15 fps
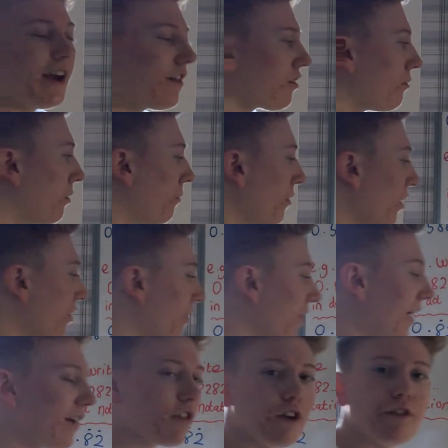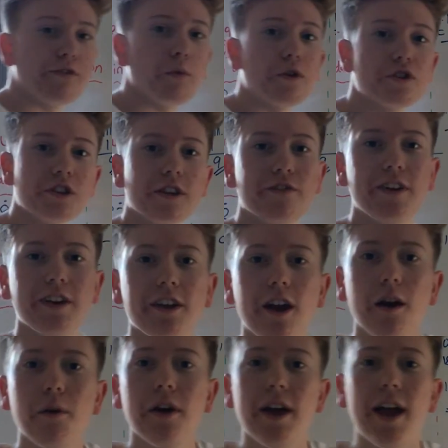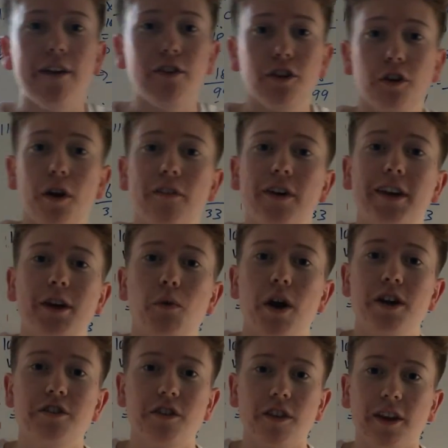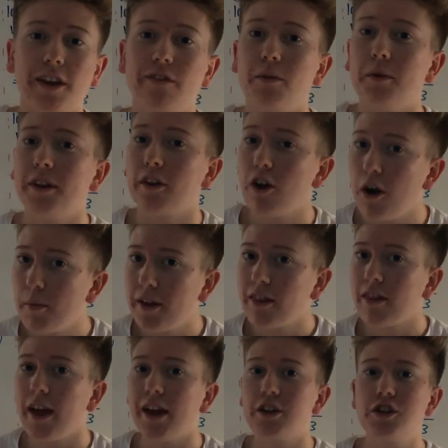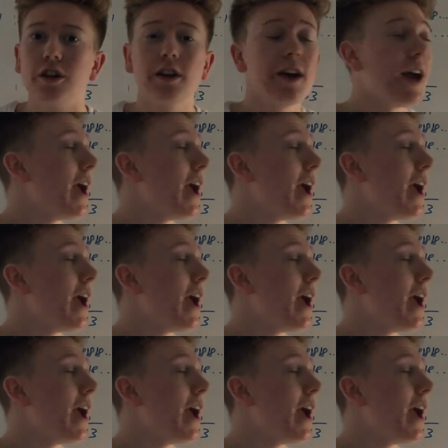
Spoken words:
decimal. So thanks a lot for watching the video. If you do have any questions, leave them in the comments section.